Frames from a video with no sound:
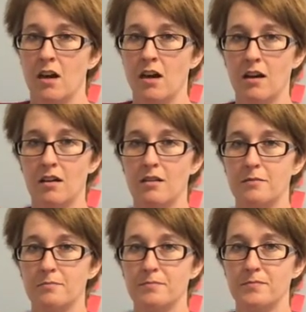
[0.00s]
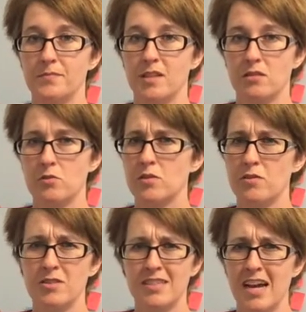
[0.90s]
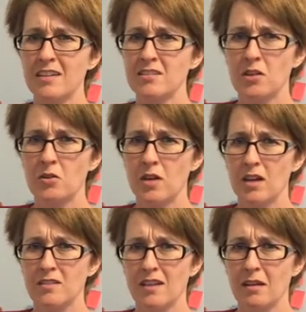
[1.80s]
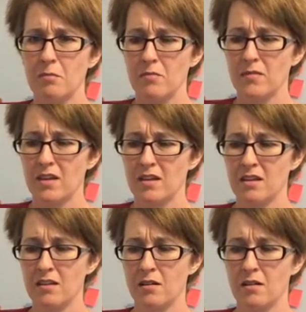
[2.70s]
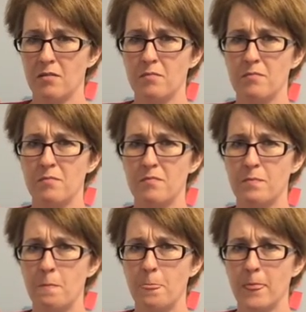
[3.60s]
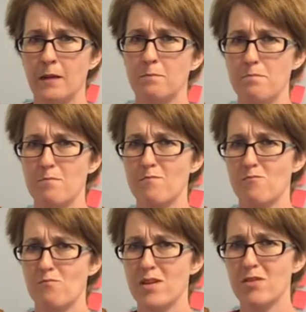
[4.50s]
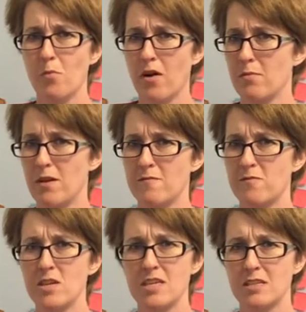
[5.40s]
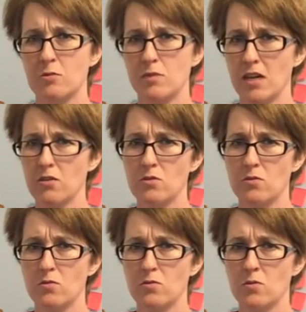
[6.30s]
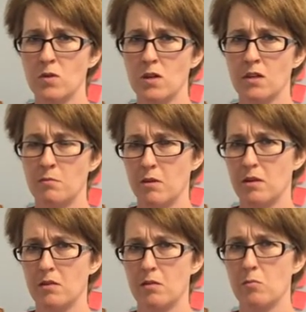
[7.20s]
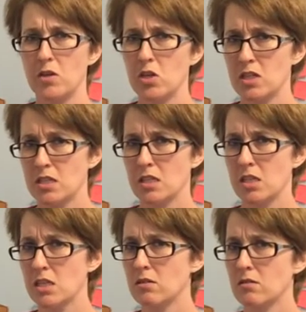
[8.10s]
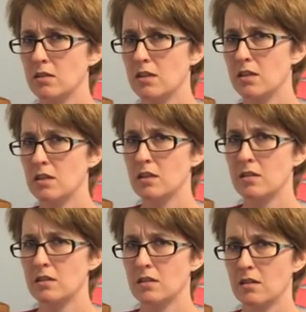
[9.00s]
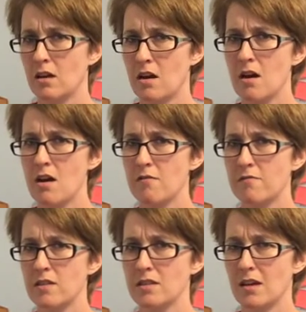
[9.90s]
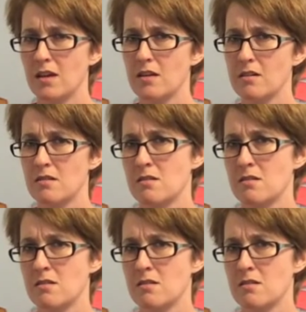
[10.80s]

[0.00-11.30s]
Um, so as far as socks go, yeah, it's like the middle part of my foot is so narrow, but that when you get to the heel and the cuff, it's like